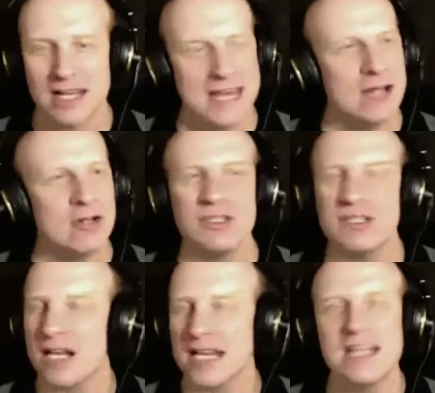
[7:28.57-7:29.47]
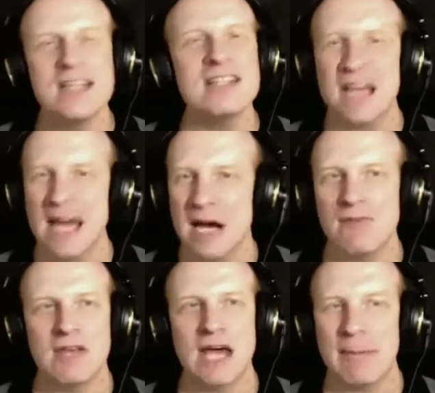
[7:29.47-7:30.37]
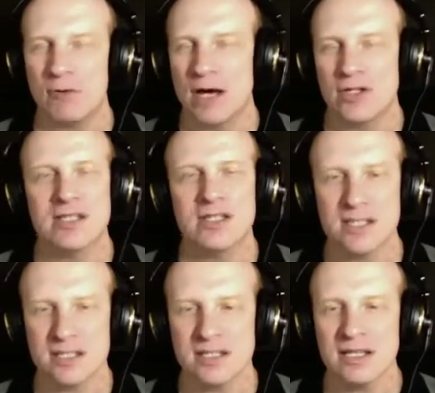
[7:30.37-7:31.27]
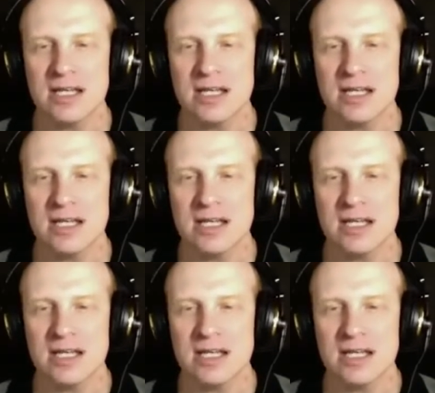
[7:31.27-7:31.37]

They could not, they didn't care if the app crashed consistently.